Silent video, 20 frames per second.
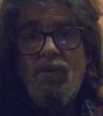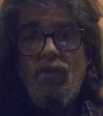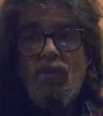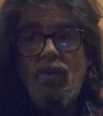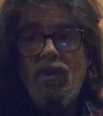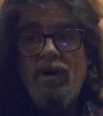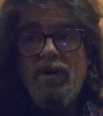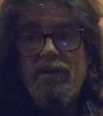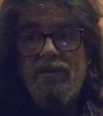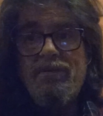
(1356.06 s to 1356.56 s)

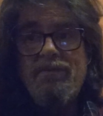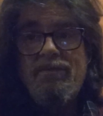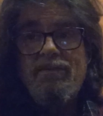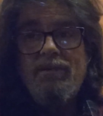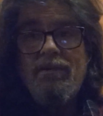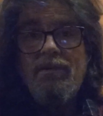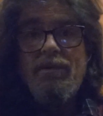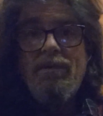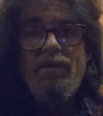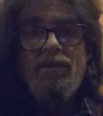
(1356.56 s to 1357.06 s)

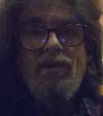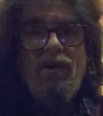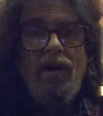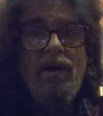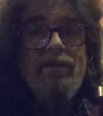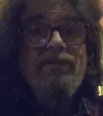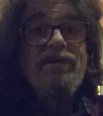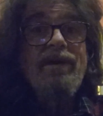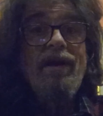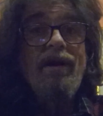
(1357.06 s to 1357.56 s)
was
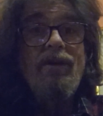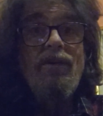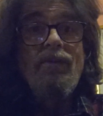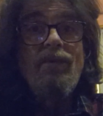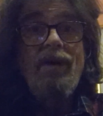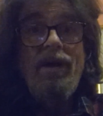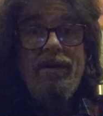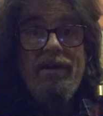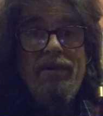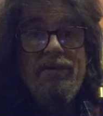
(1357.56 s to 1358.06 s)
causing a
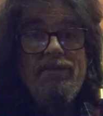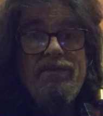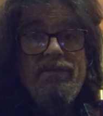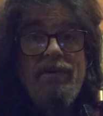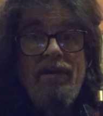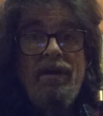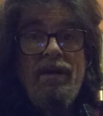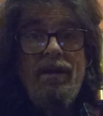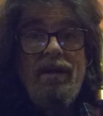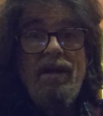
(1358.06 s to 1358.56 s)

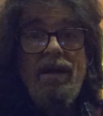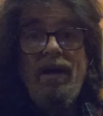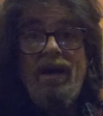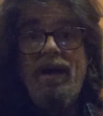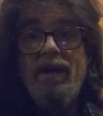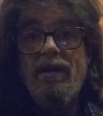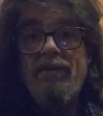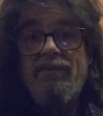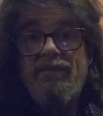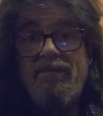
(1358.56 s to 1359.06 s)
ruckus
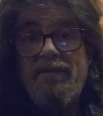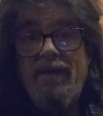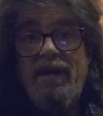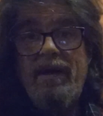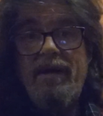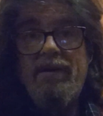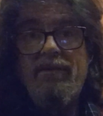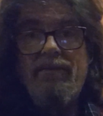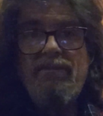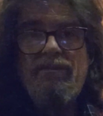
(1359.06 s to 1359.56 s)
on a
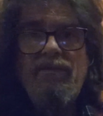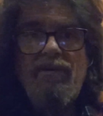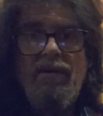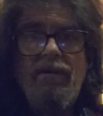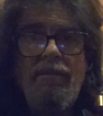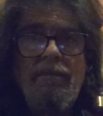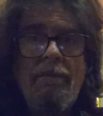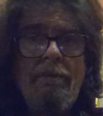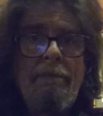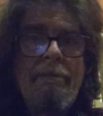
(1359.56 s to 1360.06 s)
flight
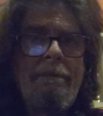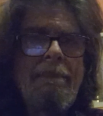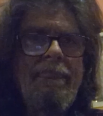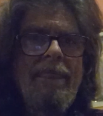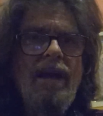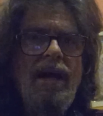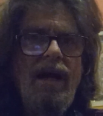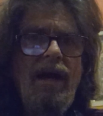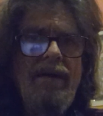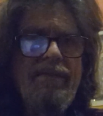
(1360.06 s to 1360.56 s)
from,
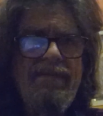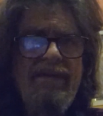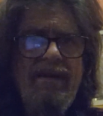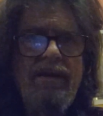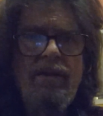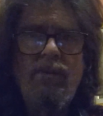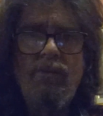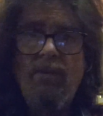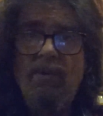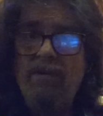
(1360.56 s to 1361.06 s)
I
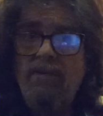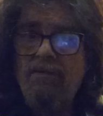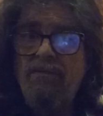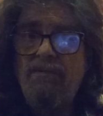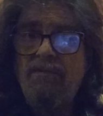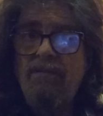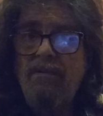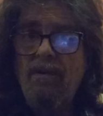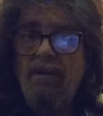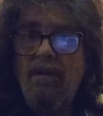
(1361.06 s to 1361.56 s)
think it
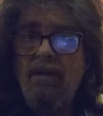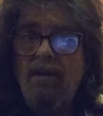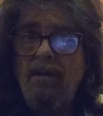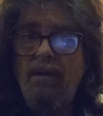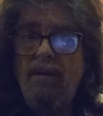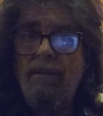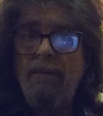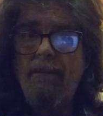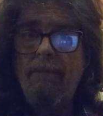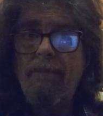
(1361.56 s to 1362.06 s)
was
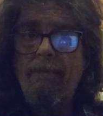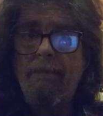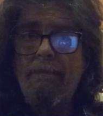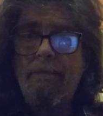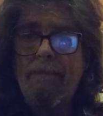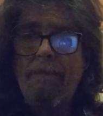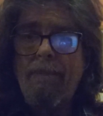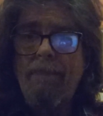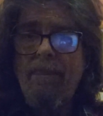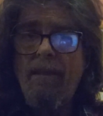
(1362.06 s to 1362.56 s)
um,
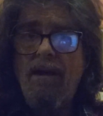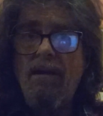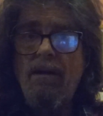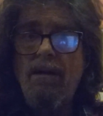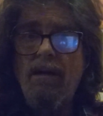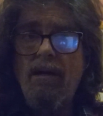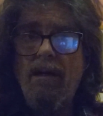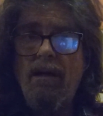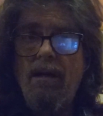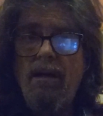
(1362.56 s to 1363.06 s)

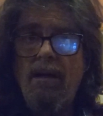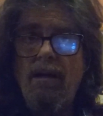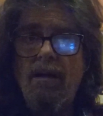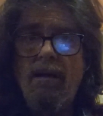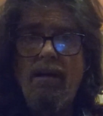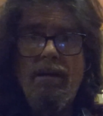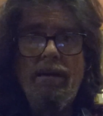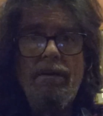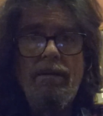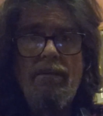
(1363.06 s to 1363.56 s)
uh,
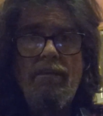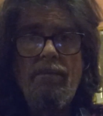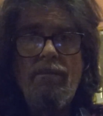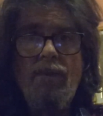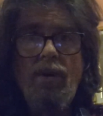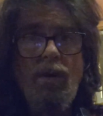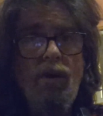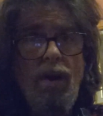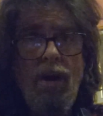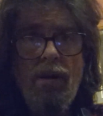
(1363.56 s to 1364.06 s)

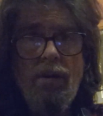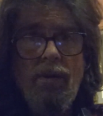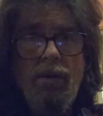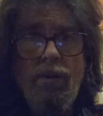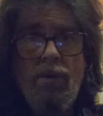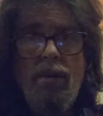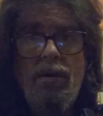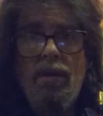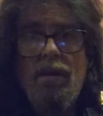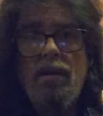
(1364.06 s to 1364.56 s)

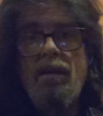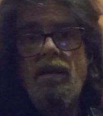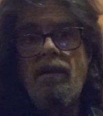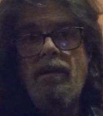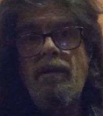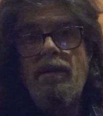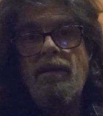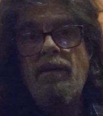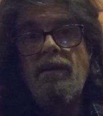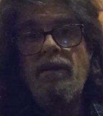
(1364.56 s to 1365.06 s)
Morocco
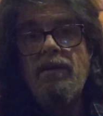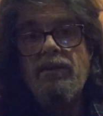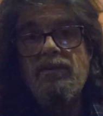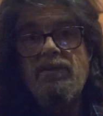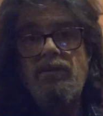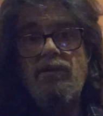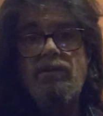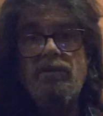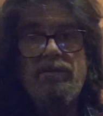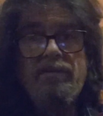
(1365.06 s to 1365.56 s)

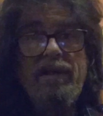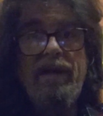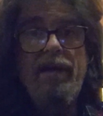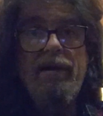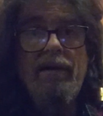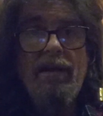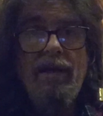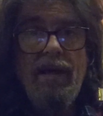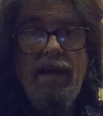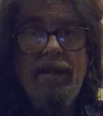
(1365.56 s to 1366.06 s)
to
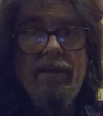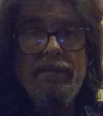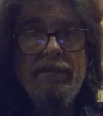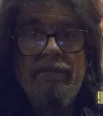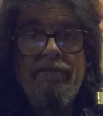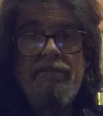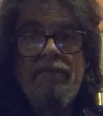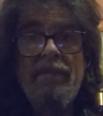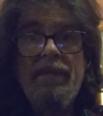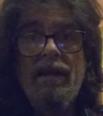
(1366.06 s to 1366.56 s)
Tehran.
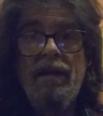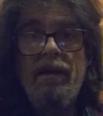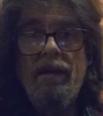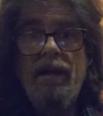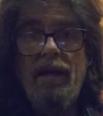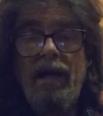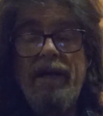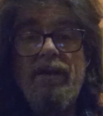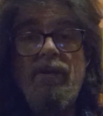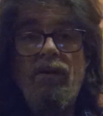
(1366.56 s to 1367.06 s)

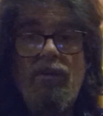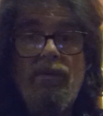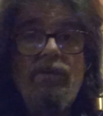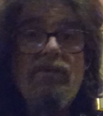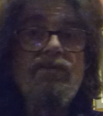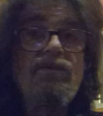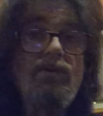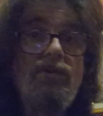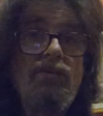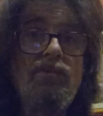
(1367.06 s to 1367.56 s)
I know it
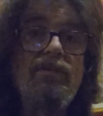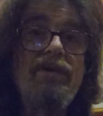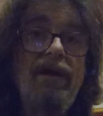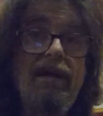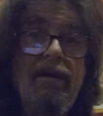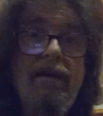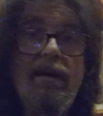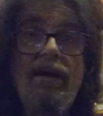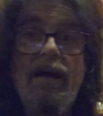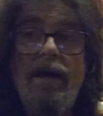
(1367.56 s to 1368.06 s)
was to
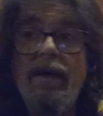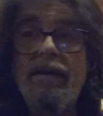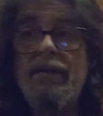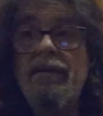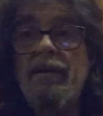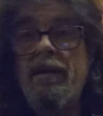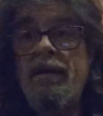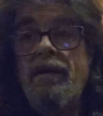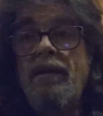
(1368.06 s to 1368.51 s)
Tehran.